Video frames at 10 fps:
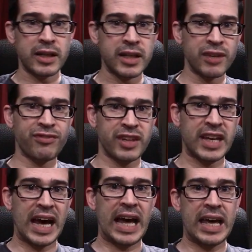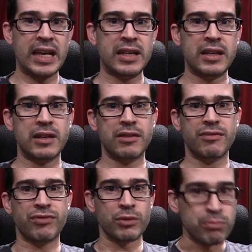a gift guide
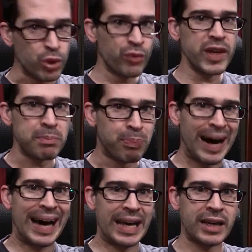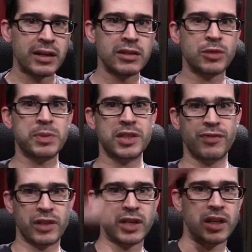for movie buying,
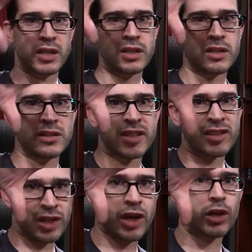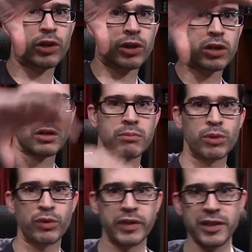specifically discular
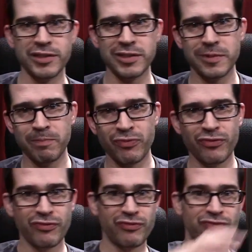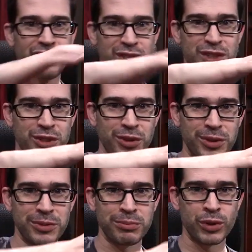movies,
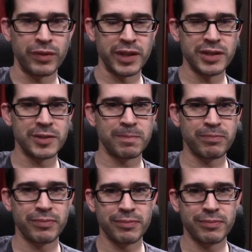physical movies,